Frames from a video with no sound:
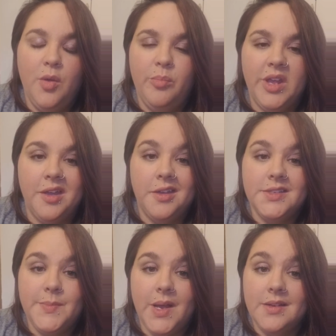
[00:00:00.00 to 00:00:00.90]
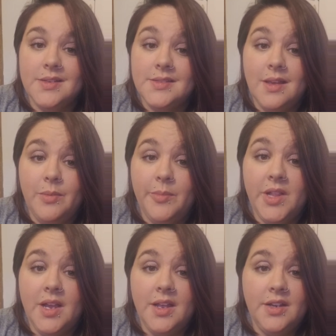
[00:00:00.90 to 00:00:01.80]
pick a good spot to slap a
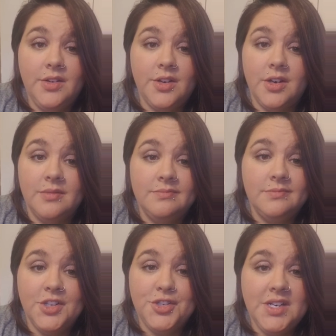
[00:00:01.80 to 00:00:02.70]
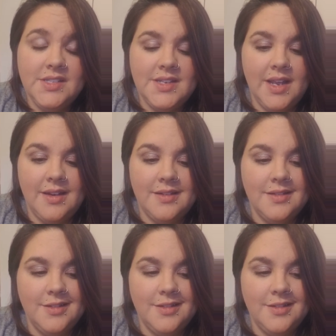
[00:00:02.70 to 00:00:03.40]
blind or a tree stand.